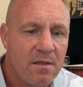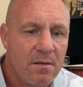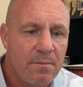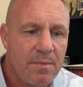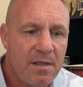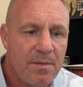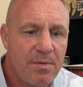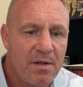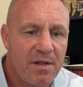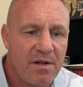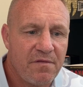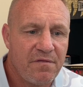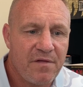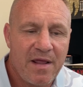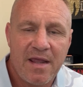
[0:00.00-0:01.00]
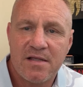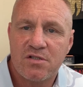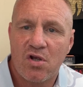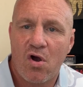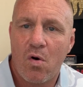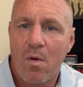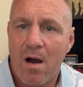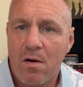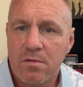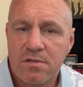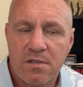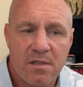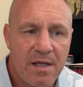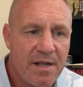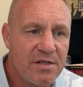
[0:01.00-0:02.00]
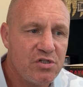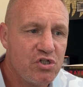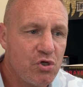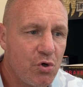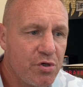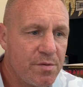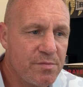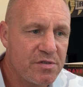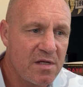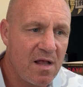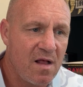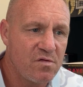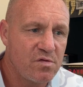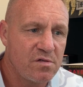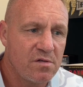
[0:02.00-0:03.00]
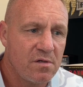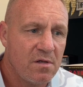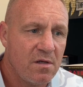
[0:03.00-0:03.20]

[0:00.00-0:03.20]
People are afraid to go out and enjoy themselves.